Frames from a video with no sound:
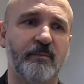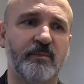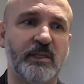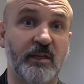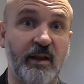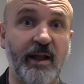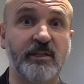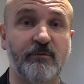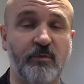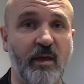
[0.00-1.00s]

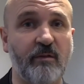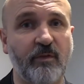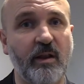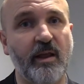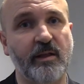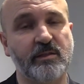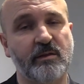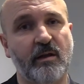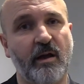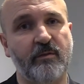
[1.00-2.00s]
disconnected from their feelings
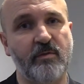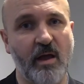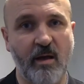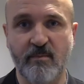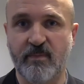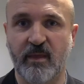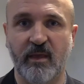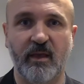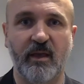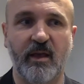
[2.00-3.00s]
and kind of numb,
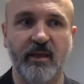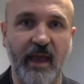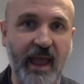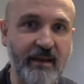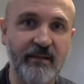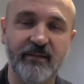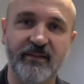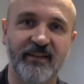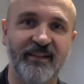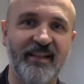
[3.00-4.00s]
again,
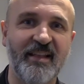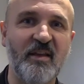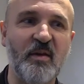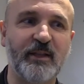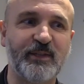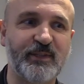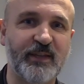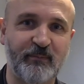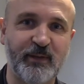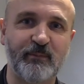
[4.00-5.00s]
it's
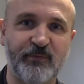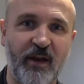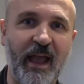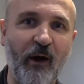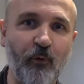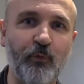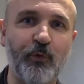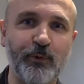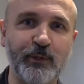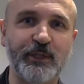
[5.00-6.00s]
sometimes very
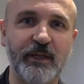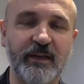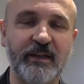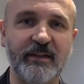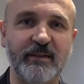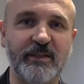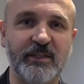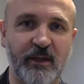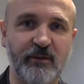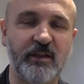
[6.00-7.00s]
helpful to
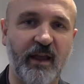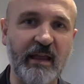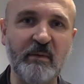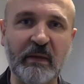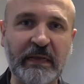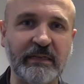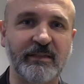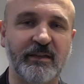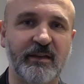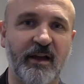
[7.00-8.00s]
dissociate a bit and
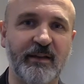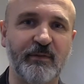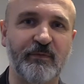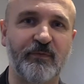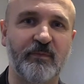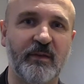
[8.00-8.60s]
to kind of